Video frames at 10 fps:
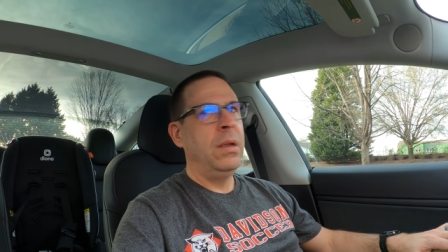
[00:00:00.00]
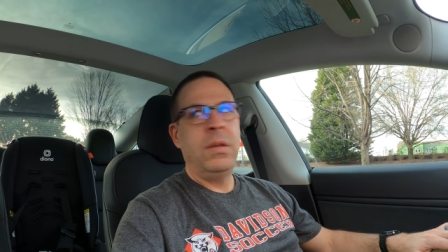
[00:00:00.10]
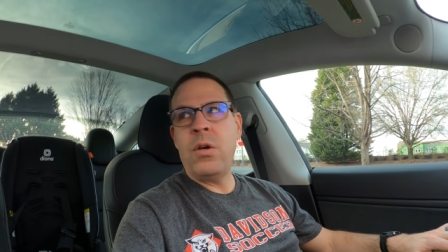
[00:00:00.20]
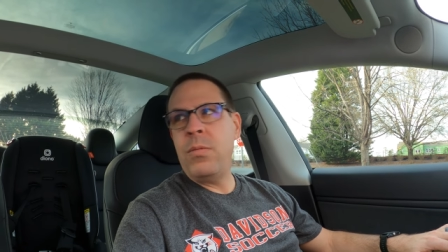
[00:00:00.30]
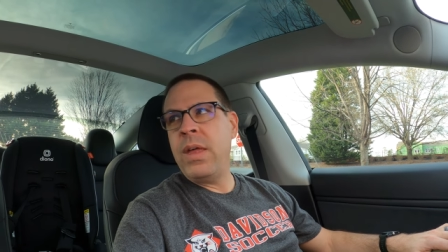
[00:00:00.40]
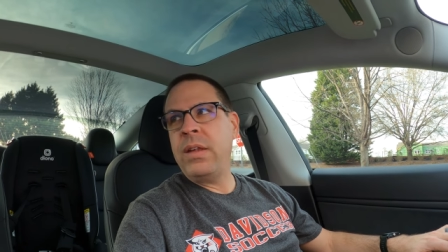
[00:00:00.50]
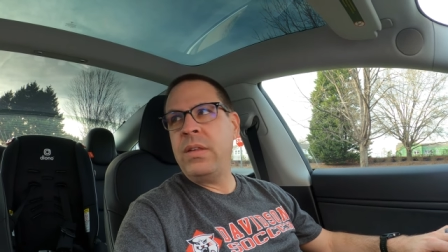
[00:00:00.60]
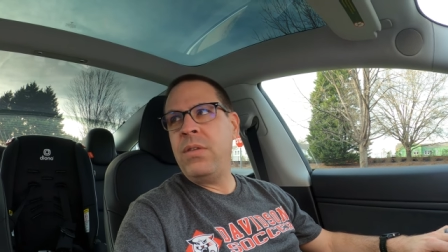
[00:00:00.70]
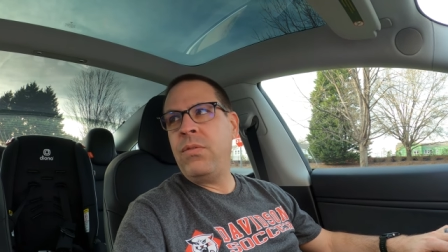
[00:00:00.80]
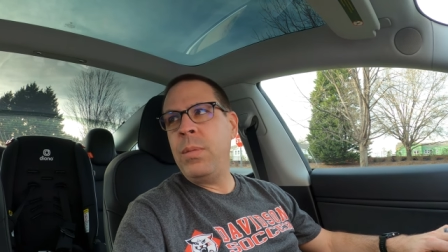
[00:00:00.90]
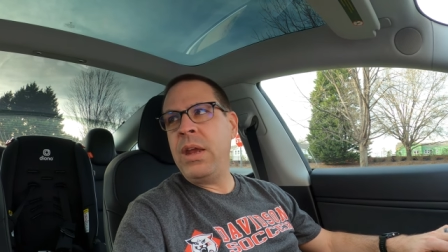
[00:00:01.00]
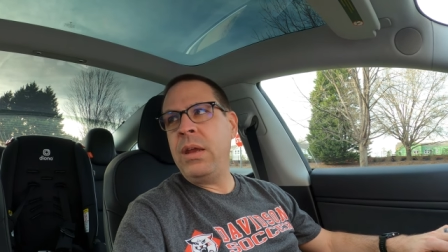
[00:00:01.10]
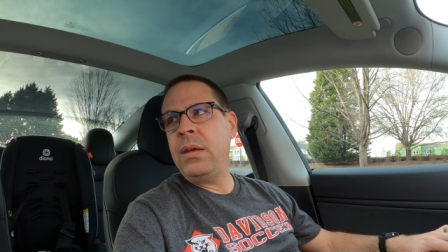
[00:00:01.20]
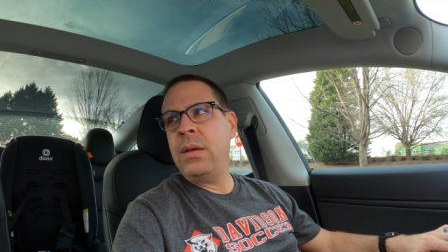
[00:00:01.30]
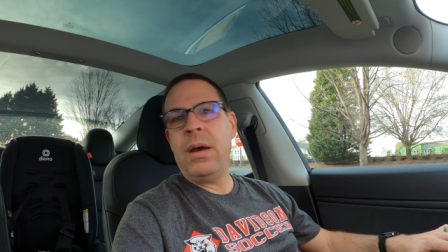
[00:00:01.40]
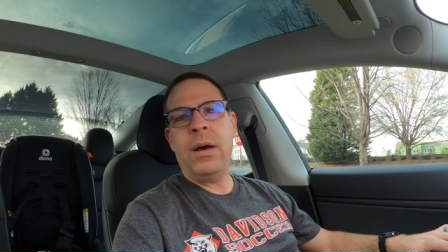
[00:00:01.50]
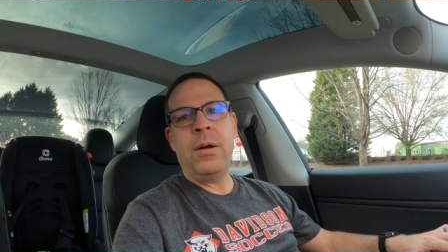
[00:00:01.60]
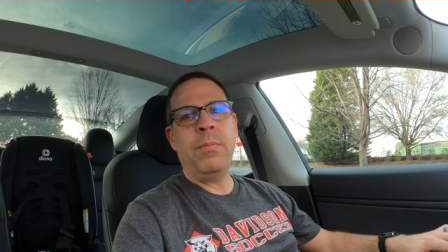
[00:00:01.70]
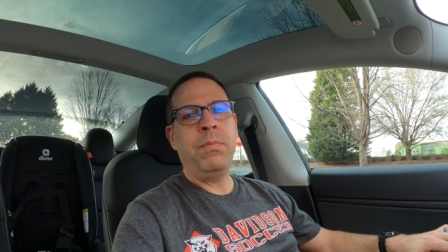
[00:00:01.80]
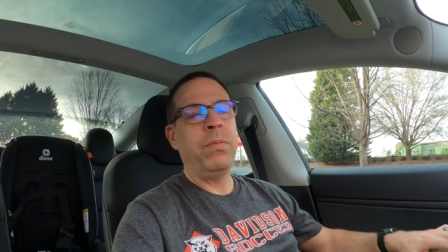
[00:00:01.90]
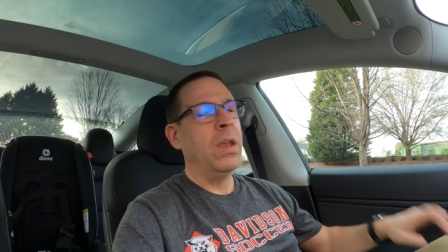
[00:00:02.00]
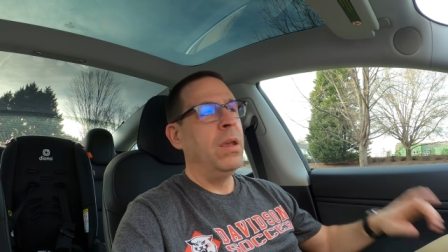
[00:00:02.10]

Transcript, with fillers: So that's it for me. Um,